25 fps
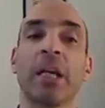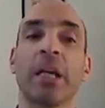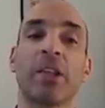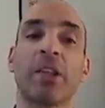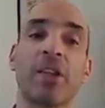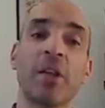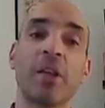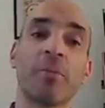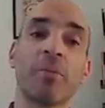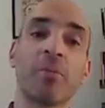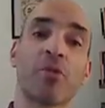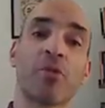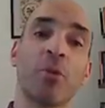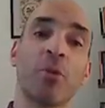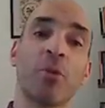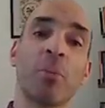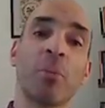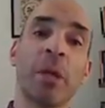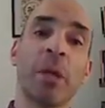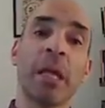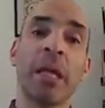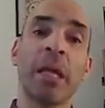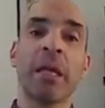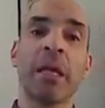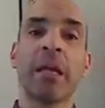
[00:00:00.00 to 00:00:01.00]
It seems to
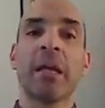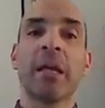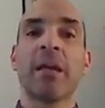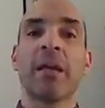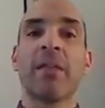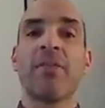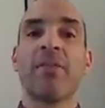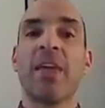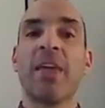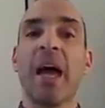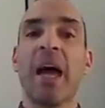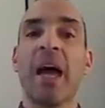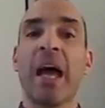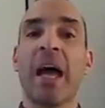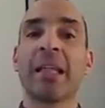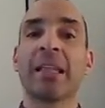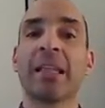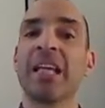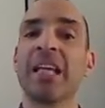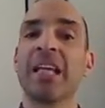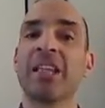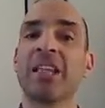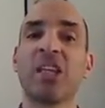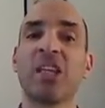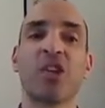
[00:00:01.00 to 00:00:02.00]
me
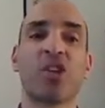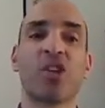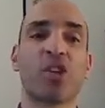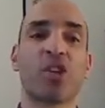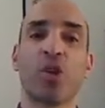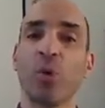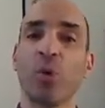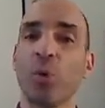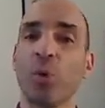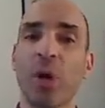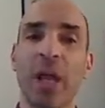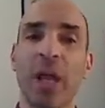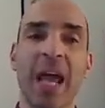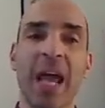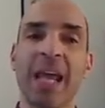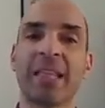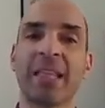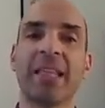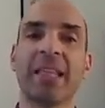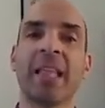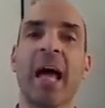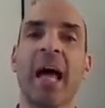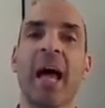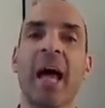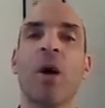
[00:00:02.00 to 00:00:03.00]
that it is too
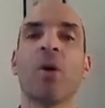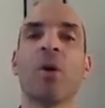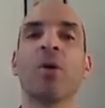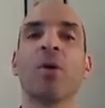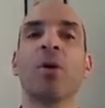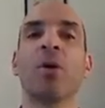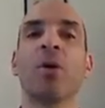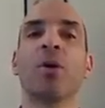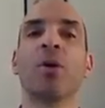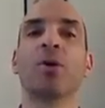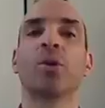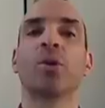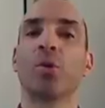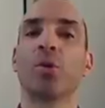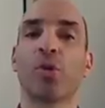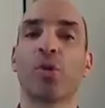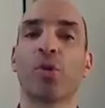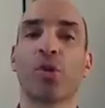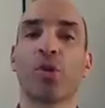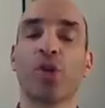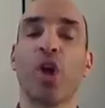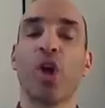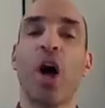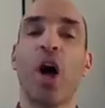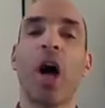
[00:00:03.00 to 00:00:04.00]
late now to
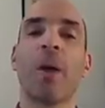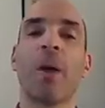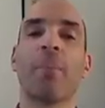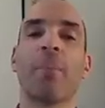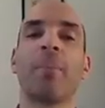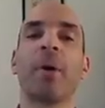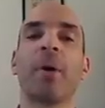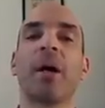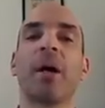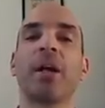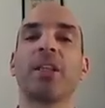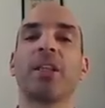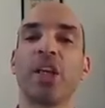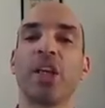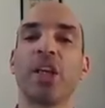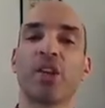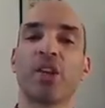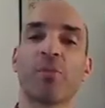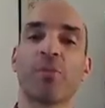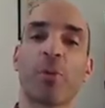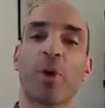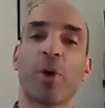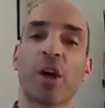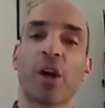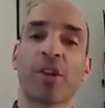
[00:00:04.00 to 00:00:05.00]
stop
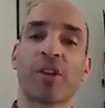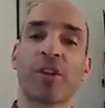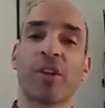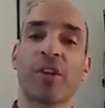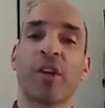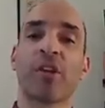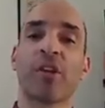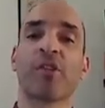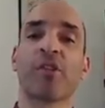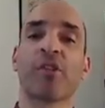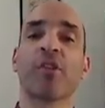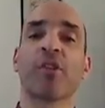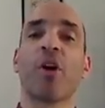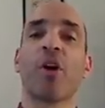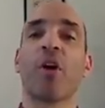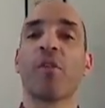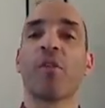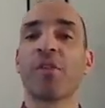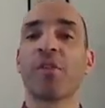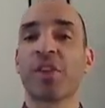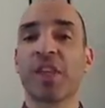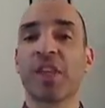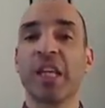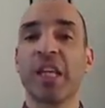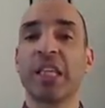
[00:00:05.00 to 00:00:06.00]
this process
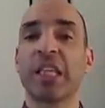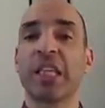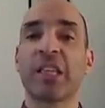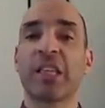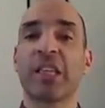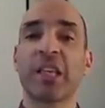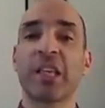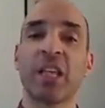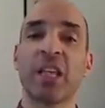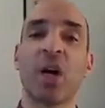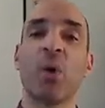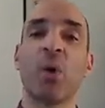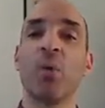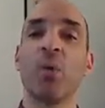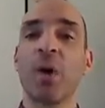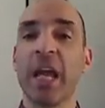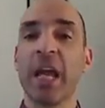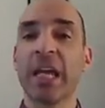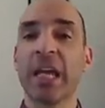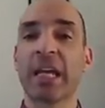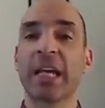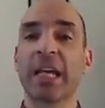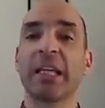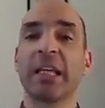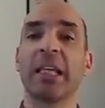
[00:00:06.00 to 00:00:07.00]
of citizen
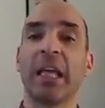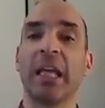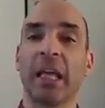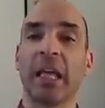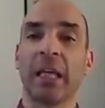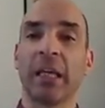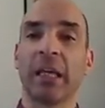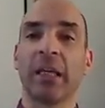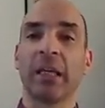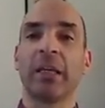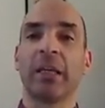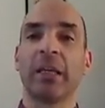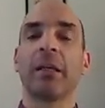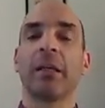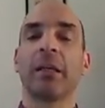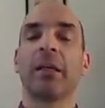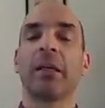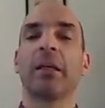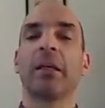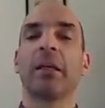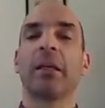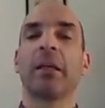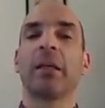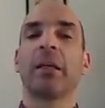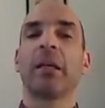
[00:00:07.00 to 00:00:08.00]
awakening.
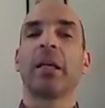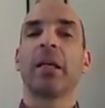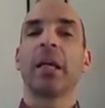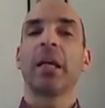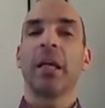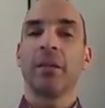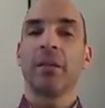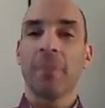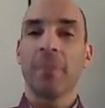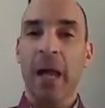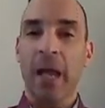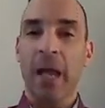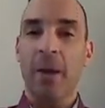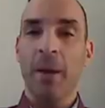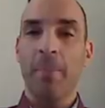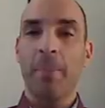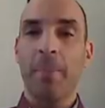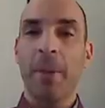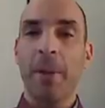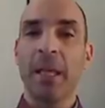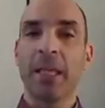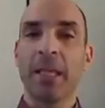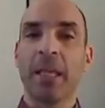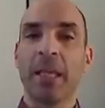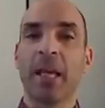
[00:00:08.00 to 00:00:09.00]
In my
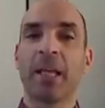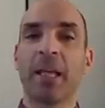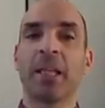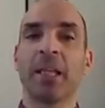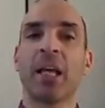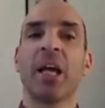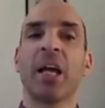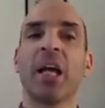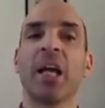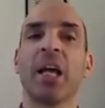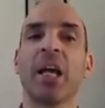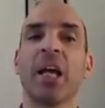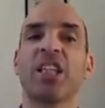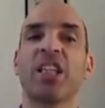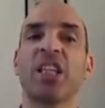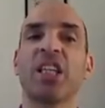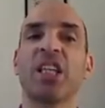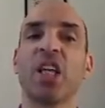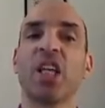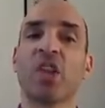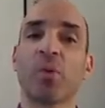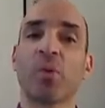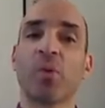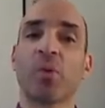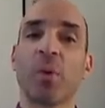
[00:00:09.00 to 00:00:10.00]
opinion,
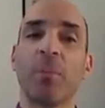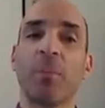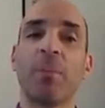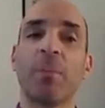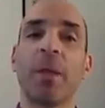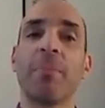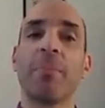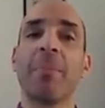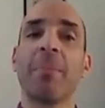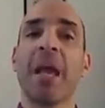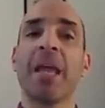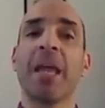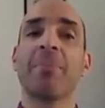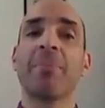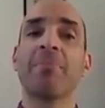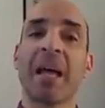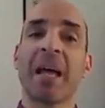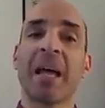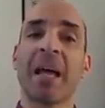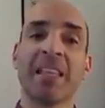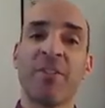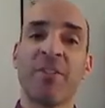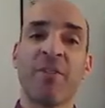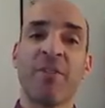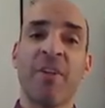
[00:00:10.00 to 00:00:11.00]
this will be made
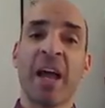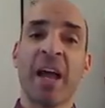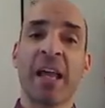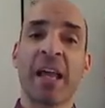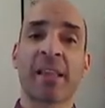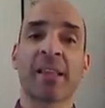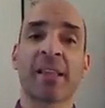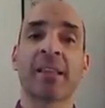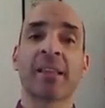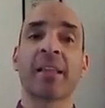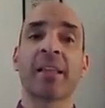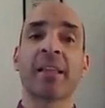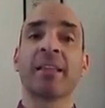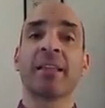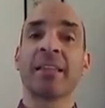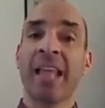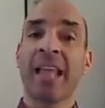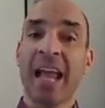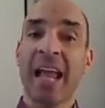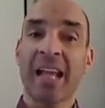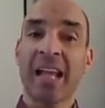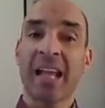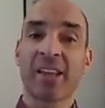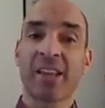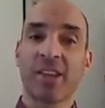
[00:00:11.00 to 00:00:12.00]
manifest
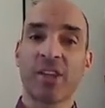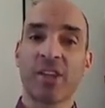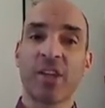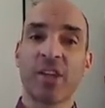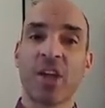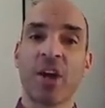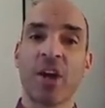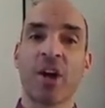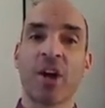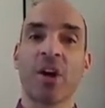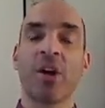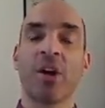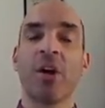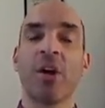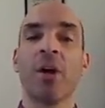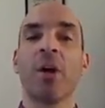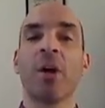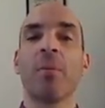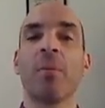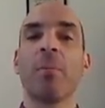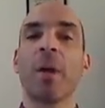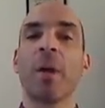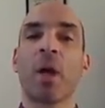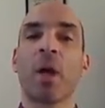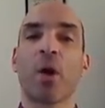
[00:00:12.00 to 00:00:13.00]
next year
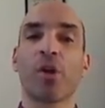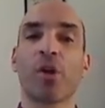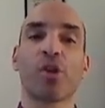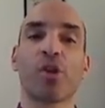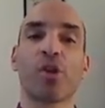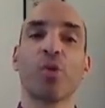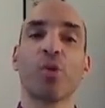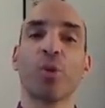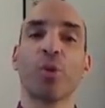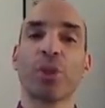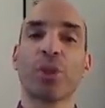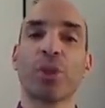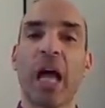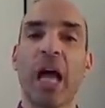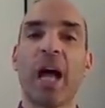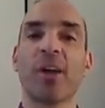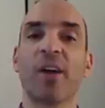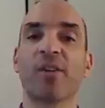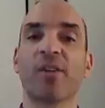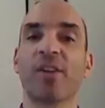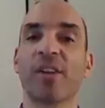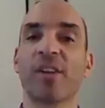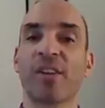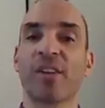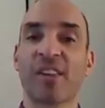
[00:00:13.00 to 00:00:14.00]
because
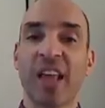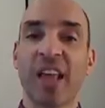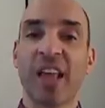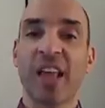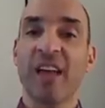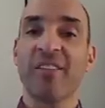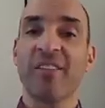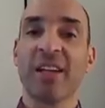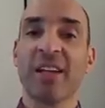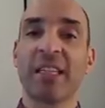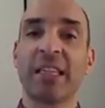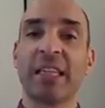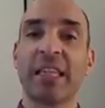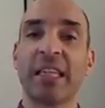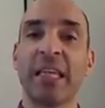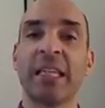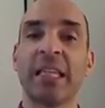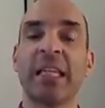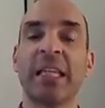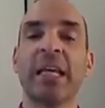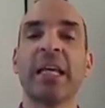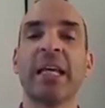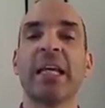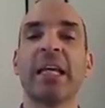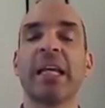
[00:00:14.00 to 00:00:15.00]

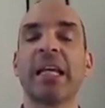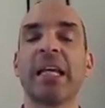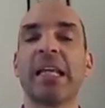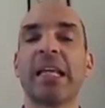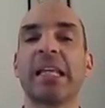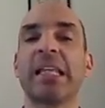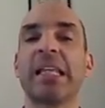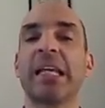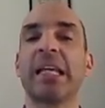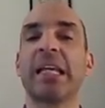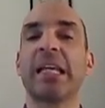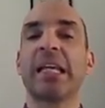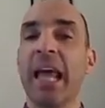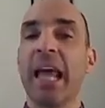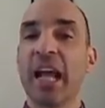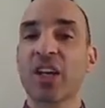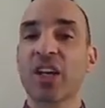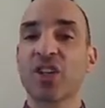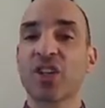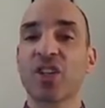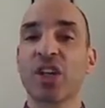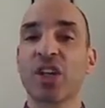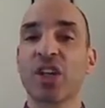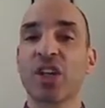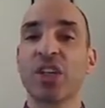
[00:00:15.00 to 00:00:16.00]
2017 is the
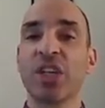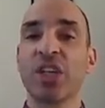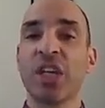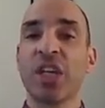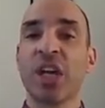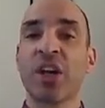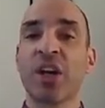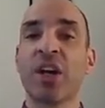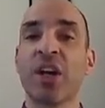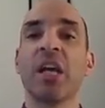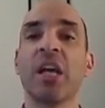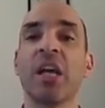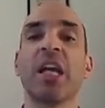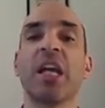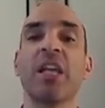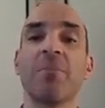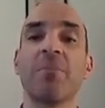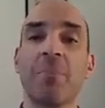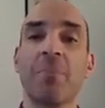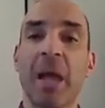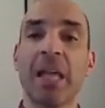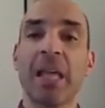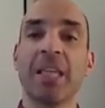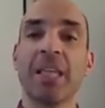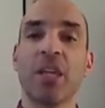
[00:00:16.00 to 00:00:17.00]
election year
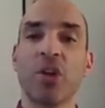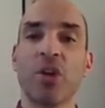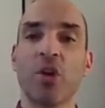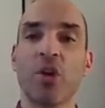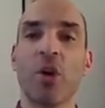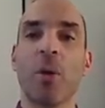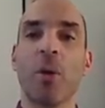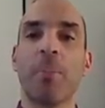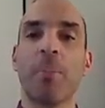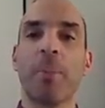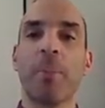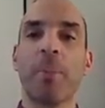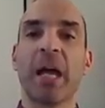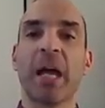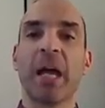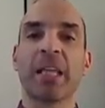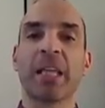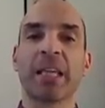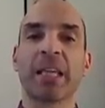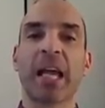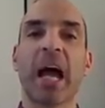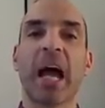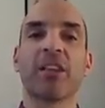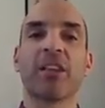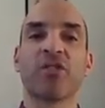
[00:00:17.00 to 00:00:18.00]
in many
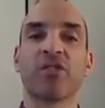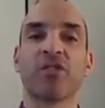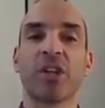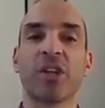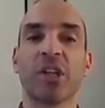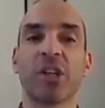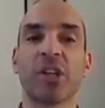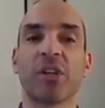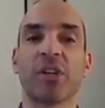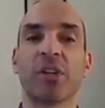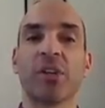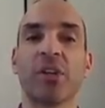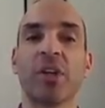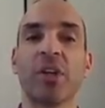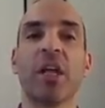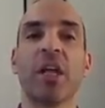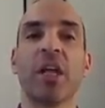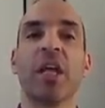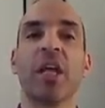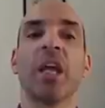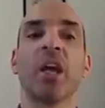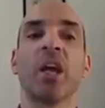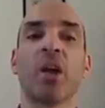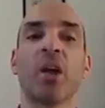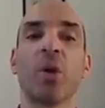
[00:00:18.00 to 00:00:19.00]
European countries,
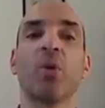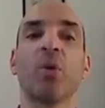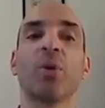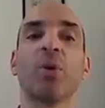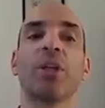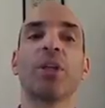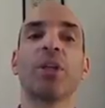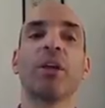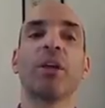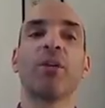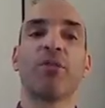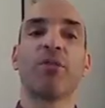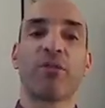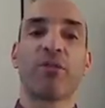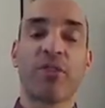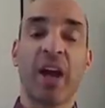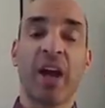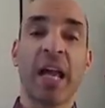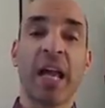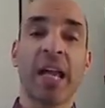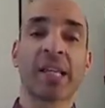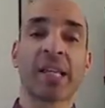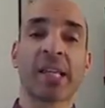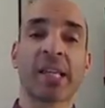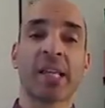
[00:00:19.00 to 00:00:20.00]
including
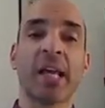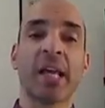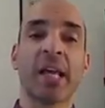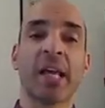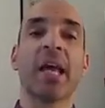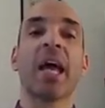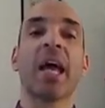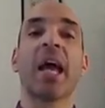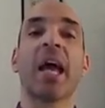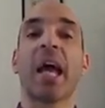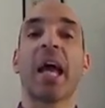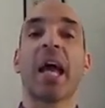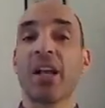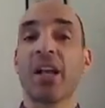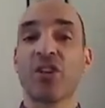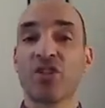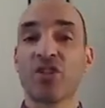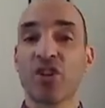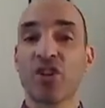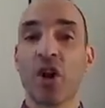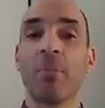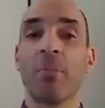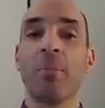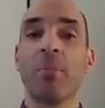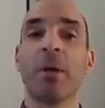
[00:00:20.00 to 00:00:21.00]
France
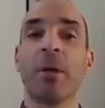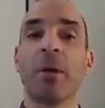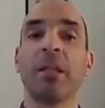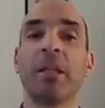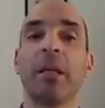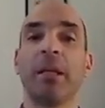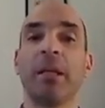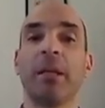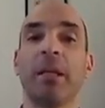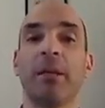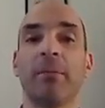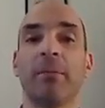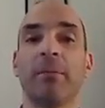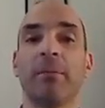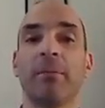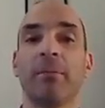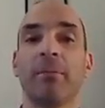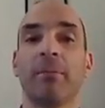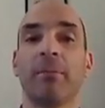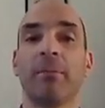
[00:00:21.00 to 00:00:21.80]
and Germany.